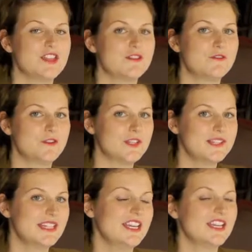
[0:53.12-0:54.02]
The
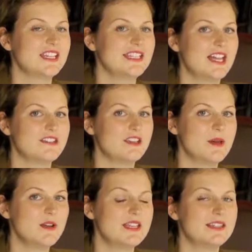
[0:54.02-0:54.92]
first study I'm going to tell you
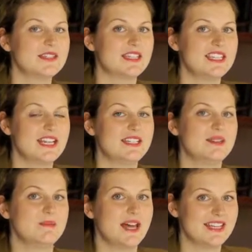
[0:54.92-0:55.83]
about is a study done
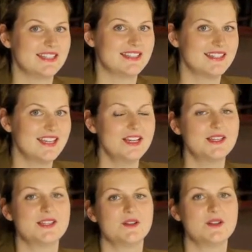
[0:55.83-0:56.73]
in mice.
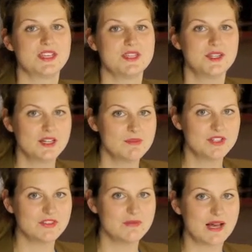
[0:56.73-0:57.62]
So they took a
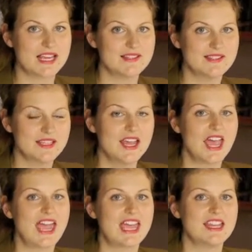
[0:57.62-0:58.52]
bunch of mice,
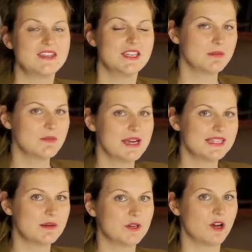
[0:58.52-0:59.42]
and these were
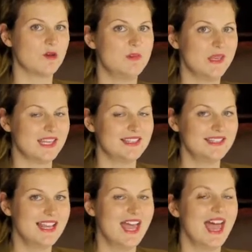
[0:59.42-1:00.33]
mice that were
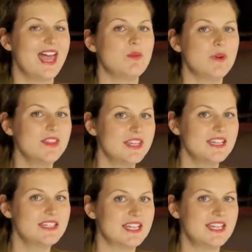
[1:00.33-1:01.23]
obese, and what
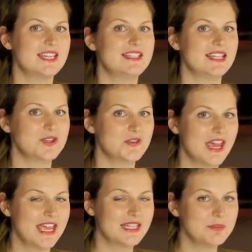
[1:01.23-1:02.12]
they did is they
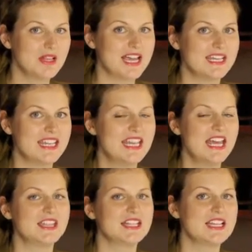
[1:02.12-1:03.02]
transplanted
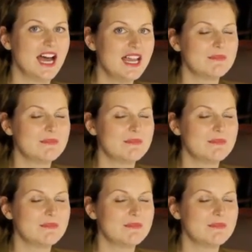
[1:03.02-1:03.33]
the gut